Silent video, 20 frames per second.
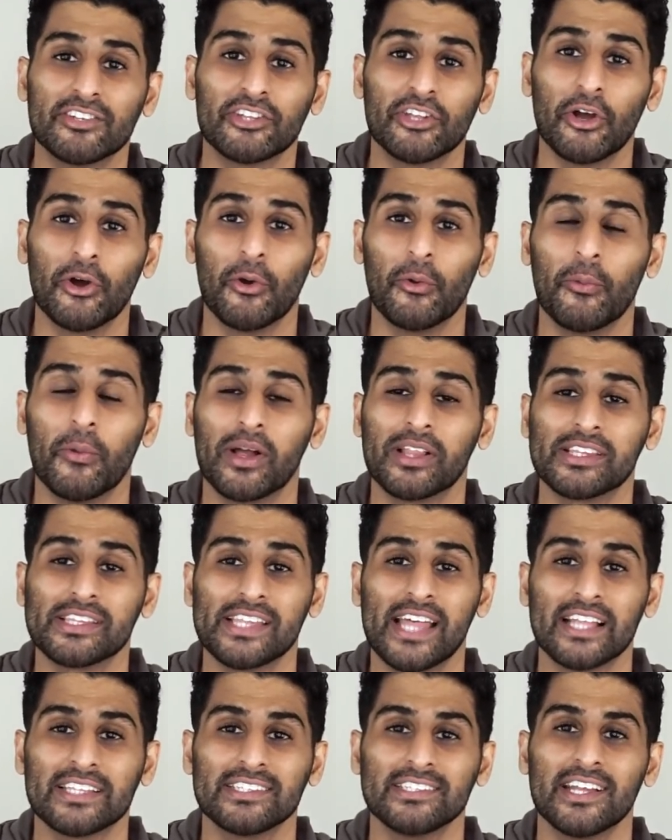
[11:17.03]
So once
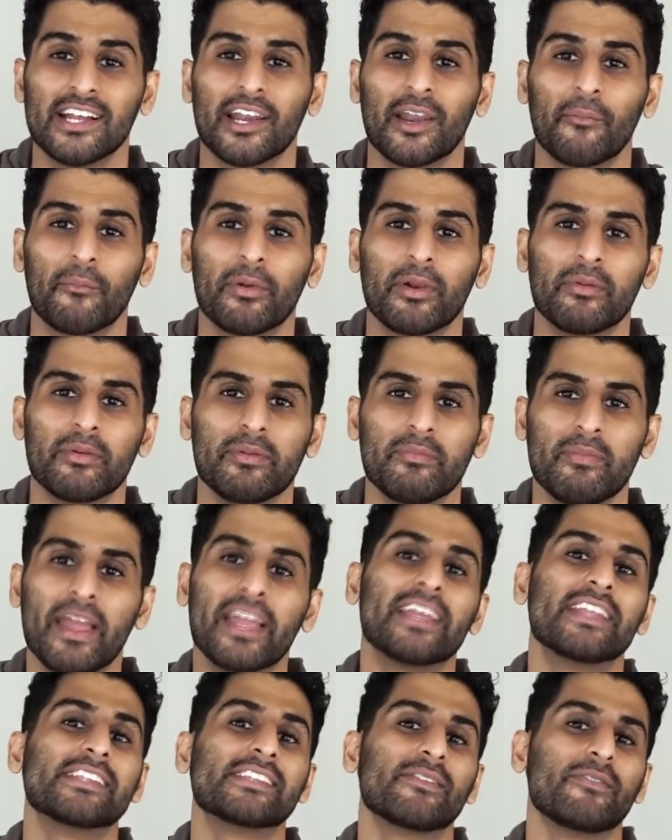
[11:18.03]
that's done, I'm gonna be
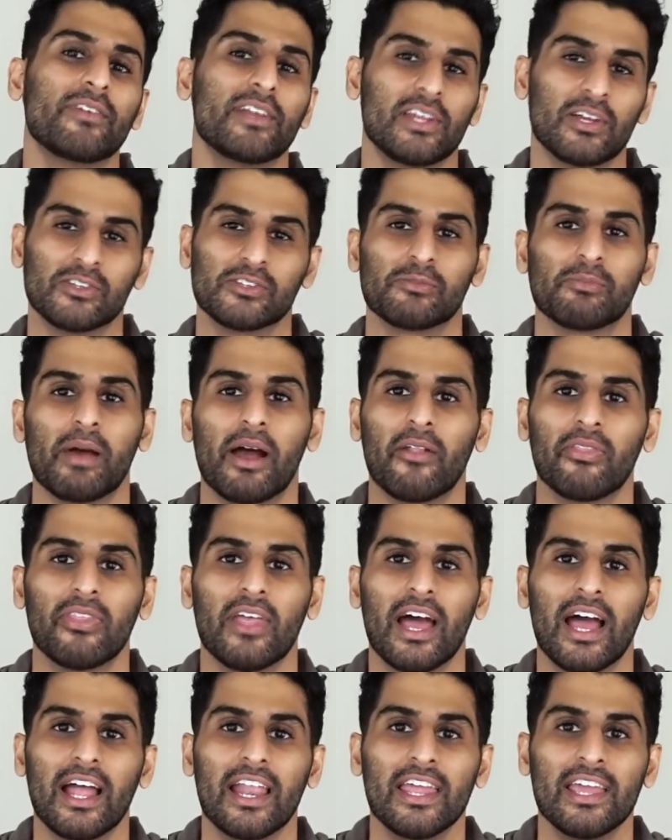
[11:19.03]
making some videos about
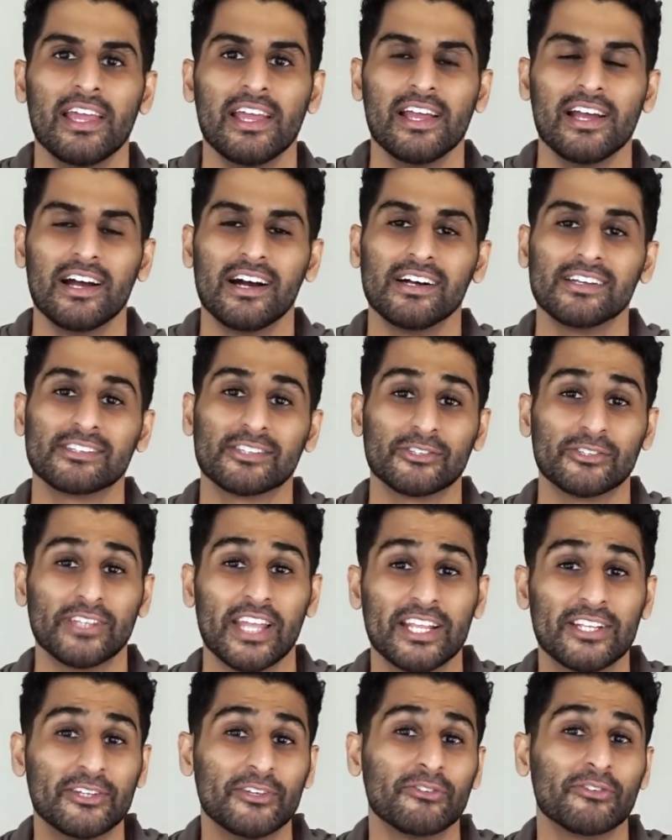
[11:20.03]
that. Uh, so
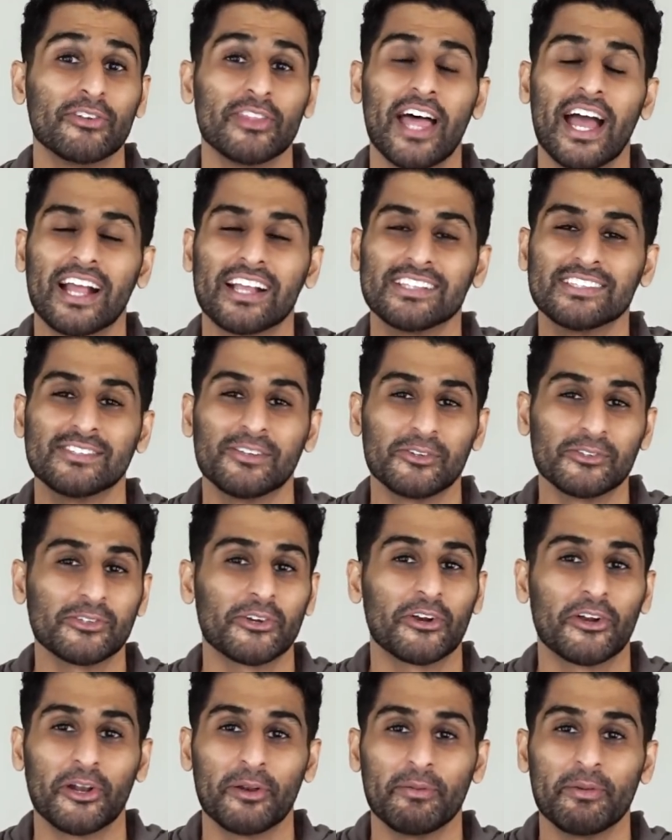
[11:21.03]
stay tuned for that, because those
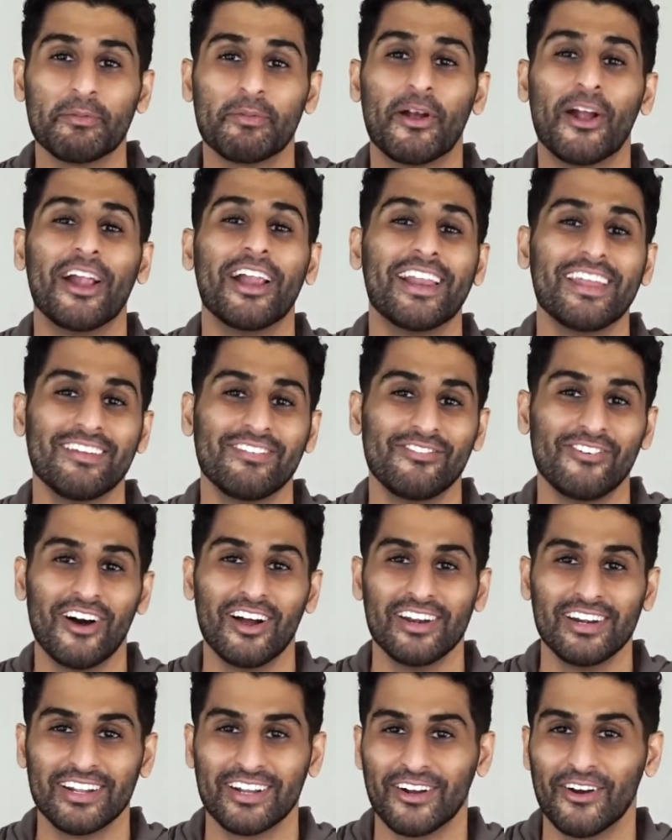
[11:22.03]
are gonna be pretty
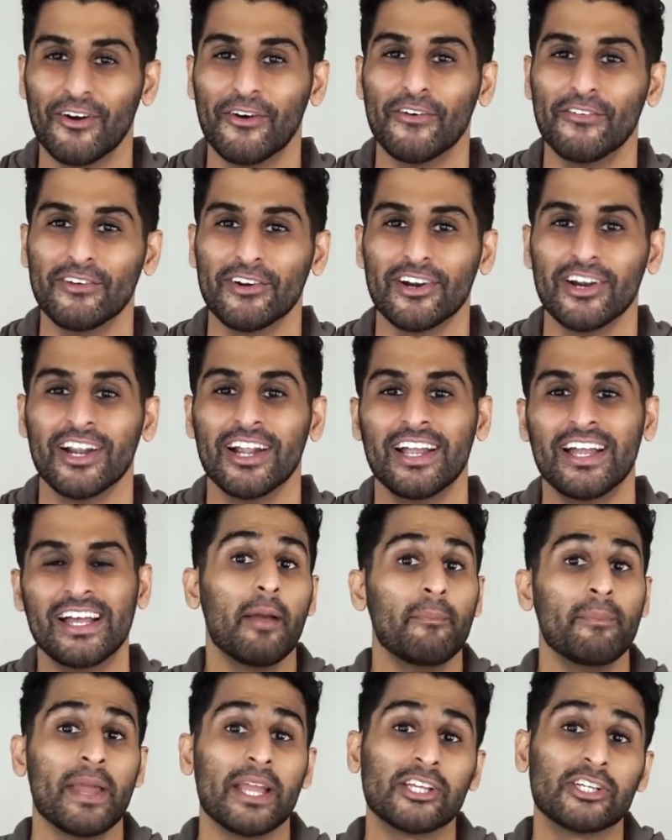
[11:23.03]
fun to go over.
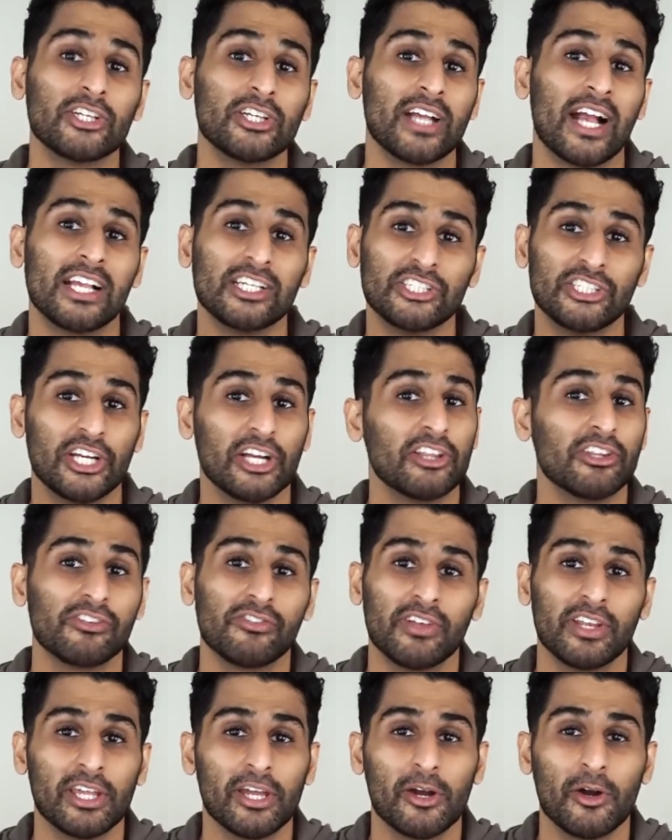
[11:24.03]
Make sure you guys share this
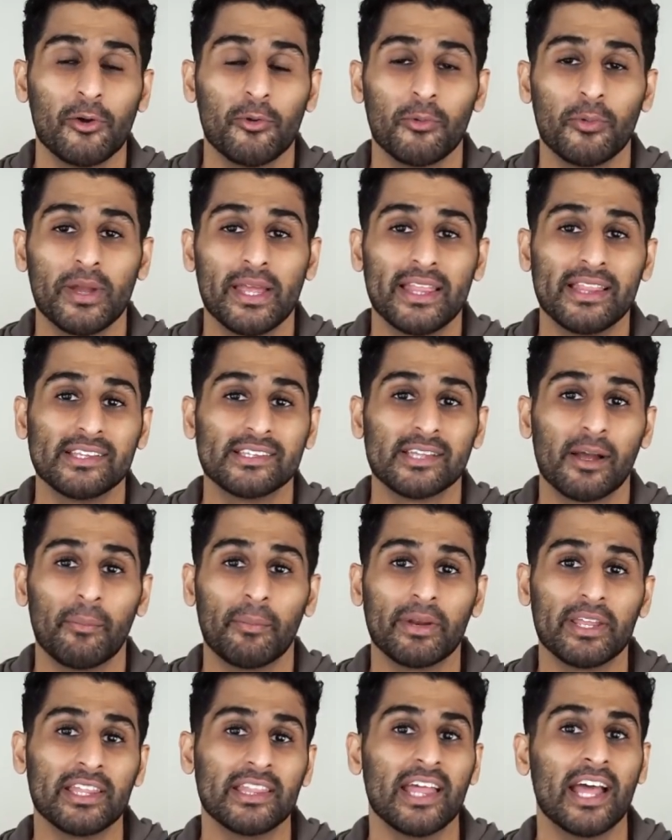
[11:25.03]
video with
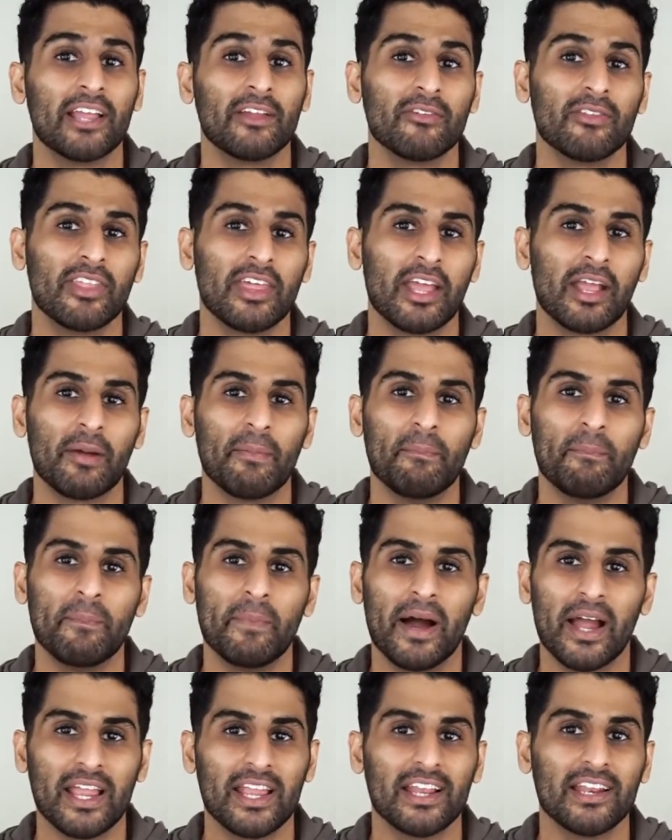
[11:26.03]
somebody that you think
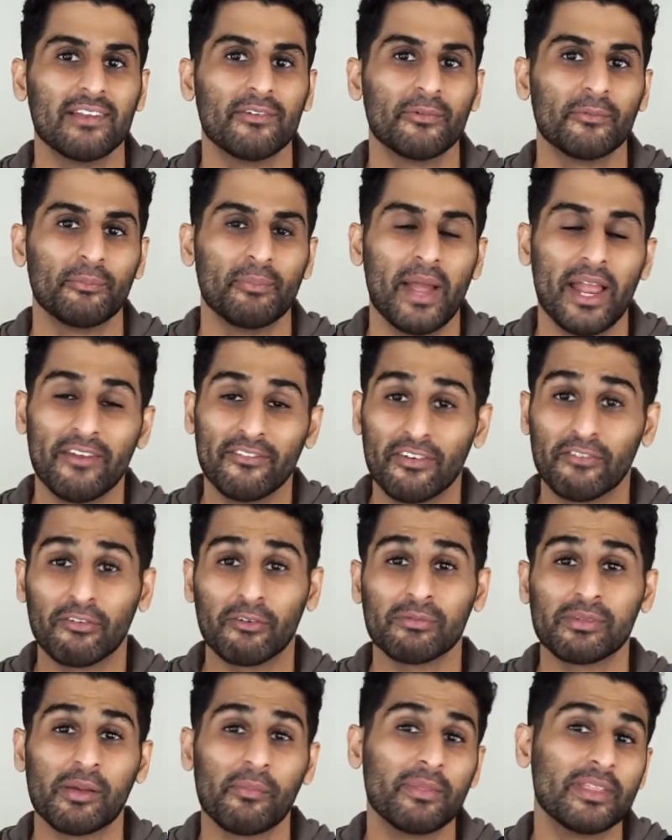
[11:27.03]
might benefit
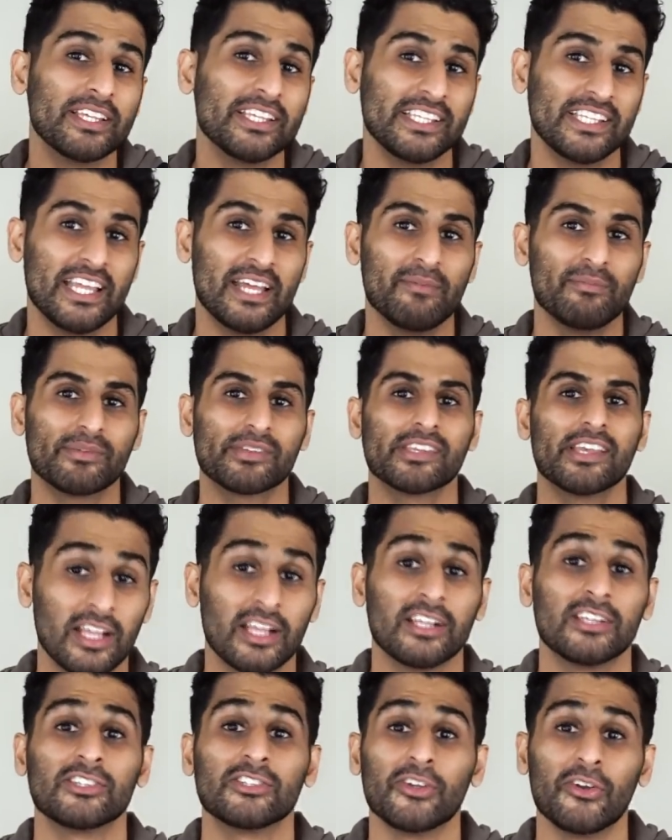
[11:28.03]
from some of these tips.
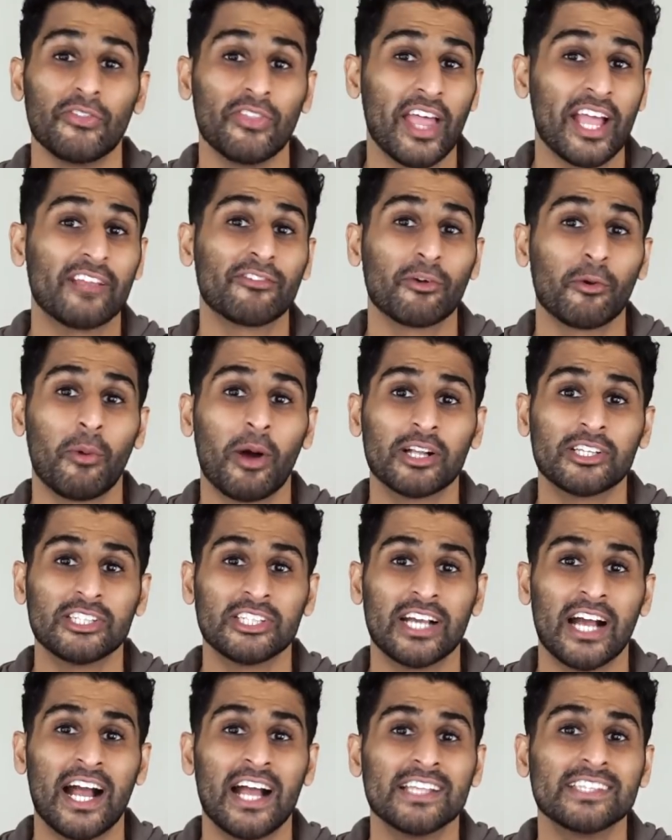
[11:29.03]
So thanks for
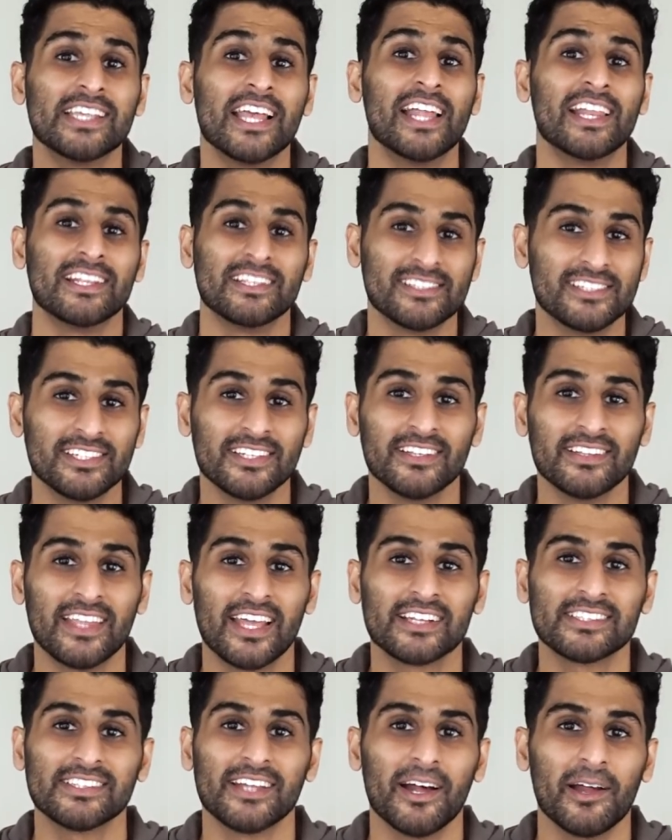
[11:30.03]
watching, guys, and until
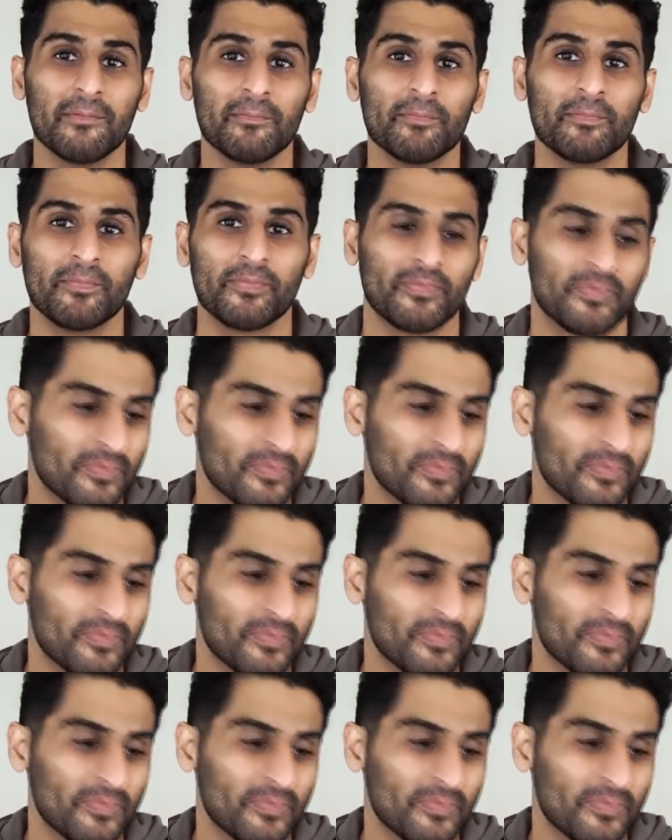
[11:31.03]
next time.